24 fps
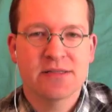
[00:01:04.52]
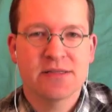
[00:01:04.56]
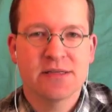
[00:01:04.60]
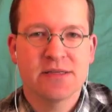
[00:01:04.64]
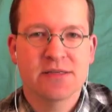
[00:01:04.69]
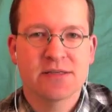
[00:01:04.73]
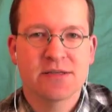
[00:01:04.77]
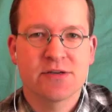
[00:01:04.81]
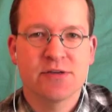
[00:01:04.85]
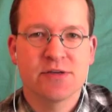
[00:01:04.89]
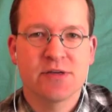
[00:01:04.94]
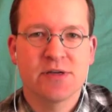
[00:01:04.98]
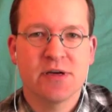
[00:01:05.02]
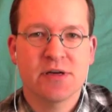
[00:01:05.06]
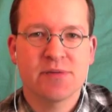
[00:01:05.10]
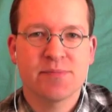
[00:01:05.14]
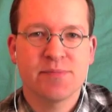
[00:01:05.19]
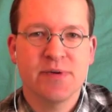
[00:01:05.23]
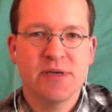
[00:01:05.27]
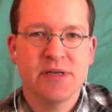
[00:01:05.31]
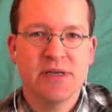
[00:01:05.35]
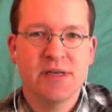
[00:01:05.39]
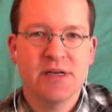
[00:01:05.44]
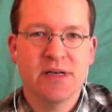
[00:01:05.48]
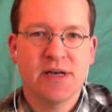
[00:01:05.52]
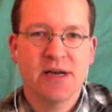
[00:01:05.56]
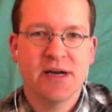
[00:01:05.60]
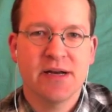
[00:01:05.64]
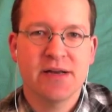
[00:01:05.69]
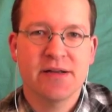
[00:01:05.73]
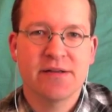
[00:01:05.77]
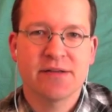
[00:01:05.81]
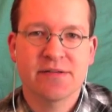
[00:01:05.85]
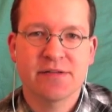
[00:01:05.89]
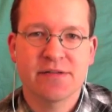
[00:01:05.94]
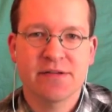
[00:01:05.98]
it could not be
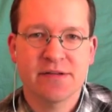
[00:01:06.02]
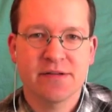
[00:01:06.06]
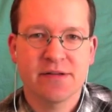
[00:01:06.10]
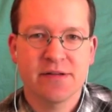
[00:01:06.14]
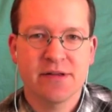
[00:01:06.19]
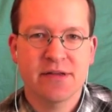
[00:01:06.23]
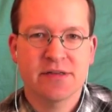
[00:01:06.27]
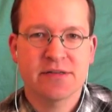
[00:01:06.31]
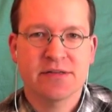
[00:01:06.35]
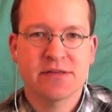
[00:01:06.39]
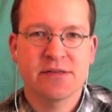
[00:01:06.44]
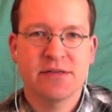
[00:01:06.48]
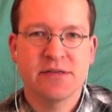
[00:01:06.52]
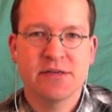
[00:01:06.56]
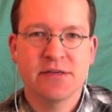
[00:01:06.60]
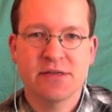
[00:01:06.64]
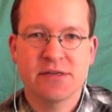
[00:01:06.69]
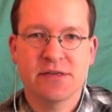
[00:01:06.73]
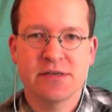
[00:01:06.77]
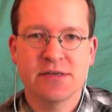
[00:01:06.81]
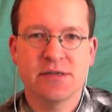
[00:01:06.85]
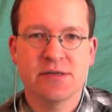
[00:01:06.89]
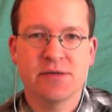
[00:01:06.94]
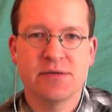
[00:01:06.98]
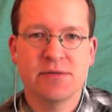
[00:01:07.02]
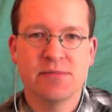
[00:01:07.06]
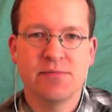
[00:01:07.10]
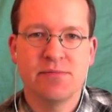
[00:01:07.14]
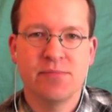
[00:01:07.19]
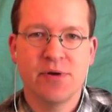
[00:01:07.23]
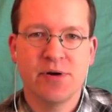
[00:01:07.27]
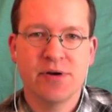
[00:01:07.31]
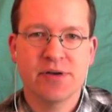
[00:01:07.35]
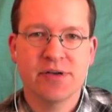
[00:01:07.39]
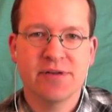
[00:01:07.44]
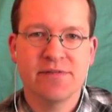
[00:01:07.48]
denied that the
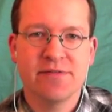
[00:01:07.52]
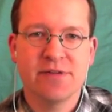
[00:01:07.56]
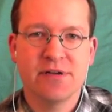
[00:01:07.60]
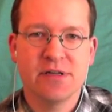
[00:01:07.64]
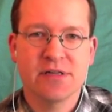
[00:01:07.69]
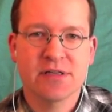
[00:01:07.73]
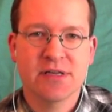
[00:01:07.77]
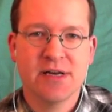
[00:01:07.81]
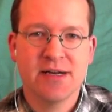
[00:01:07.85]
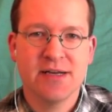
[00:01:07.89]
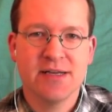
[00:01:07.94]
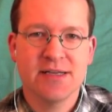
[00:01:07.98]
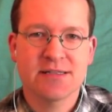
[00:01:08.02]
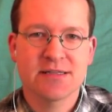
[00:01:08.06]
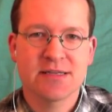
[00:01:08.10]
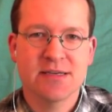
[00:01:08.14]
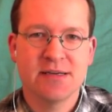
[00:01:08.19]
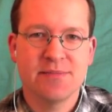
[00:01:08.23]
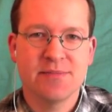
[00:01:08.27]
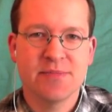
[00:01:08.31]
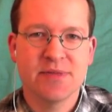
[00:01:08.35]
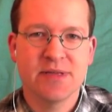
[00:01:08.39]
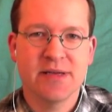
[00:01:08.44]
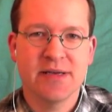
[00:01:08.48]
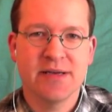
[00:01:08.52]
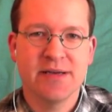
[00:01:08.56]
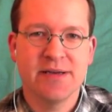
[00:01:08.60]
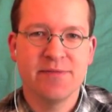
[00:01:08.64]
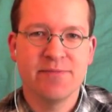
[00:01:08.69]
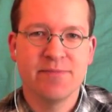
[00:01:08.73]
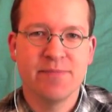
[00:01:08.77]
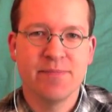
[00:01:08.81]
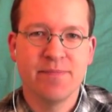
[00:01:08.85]
body will die someday?